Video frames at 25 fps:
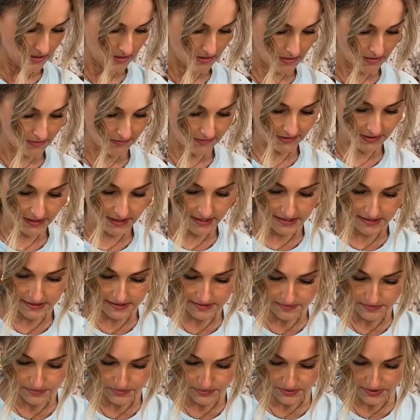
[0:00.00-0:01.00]
Hopefully it
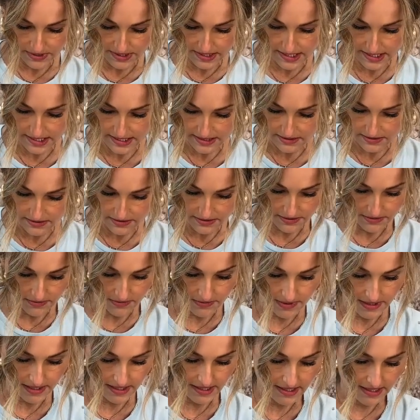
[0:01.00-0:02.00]
doesn't break all the
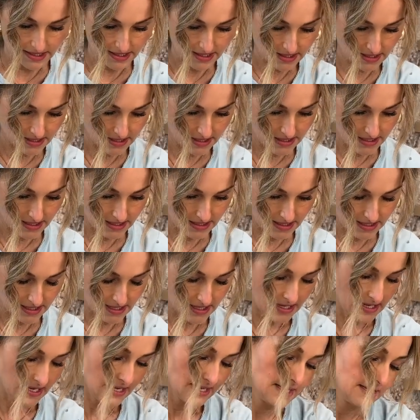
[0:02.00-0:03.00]
way.
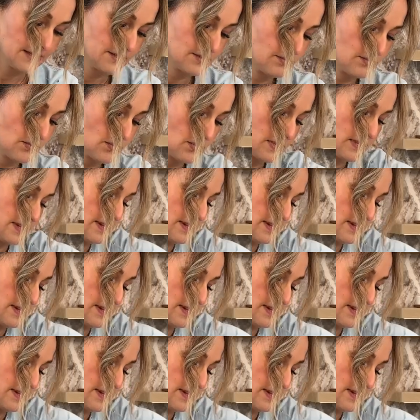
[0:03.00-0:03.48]
I like to roll